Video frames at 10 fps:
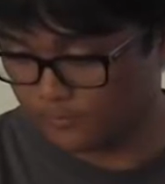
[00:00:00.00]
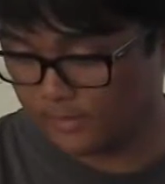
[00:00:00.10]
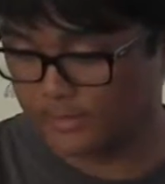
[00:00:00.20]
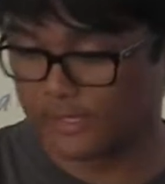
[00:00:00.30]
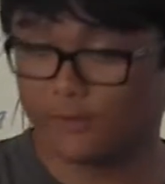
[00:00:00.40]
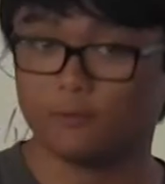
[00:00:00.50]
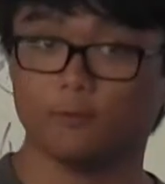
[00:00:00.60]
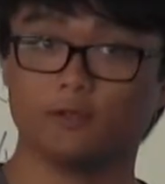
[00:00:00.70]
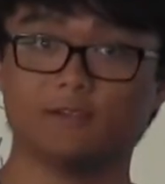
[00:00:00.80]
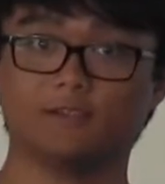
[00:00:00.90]
And then how it
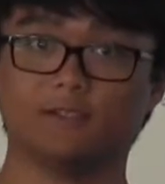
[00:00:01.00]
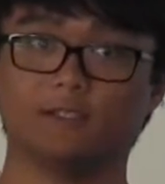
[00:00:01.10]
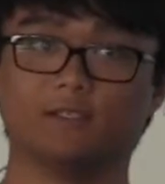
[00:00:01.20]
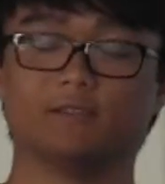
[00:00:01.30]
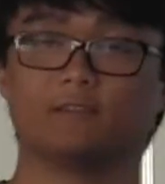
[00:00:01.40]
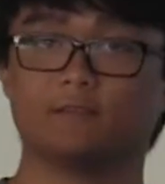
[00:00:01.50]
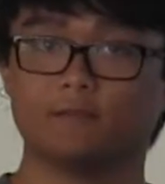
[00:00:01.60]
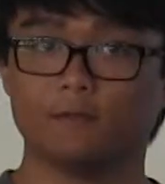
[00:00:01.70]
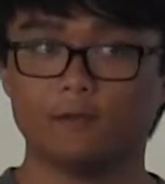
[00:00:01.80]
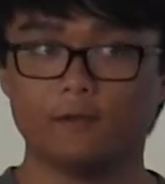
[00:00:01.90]
works is,
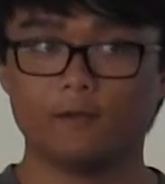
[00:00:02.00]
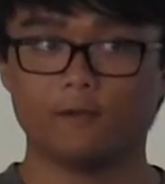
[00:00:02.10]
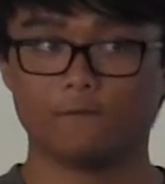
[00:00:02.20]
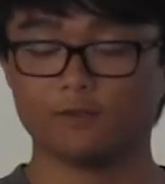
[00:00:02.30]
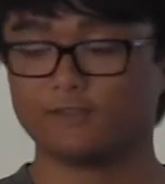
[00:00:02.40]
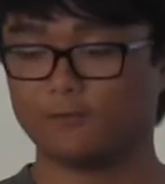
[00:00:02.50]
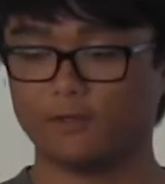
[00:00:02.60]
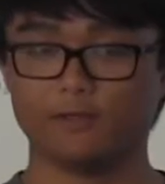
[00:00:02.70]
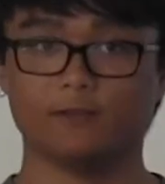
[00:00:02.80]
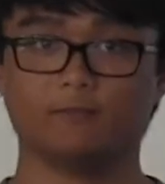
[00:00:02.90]
the first thing we
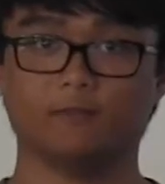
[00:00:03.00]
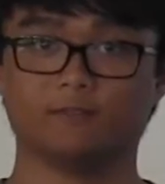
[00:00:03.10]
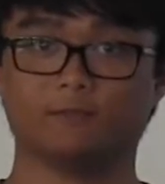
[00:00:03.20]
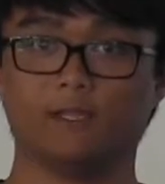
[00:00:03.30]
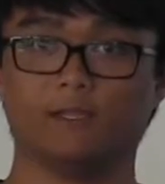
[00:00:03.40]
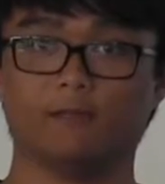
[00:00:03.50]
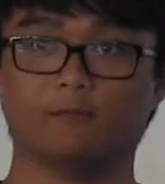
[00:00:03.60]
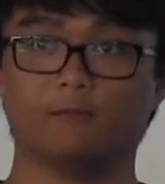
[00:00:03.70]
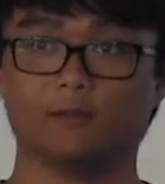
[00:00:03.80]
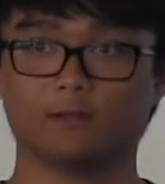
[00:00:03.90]
did was
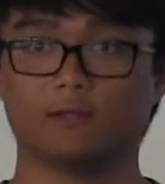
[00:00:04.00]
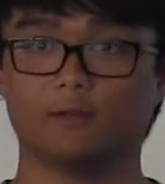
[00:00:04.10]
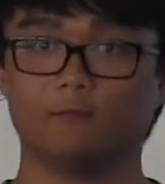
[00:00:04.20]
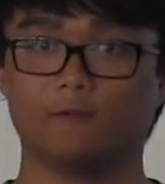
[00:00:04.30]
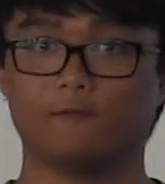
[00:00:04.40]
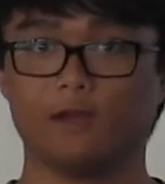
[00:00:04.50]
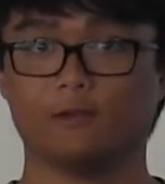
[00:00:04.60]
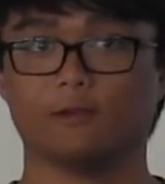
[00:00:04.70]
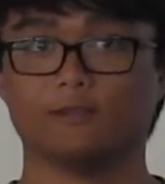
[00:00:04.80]
when you looked it up, we found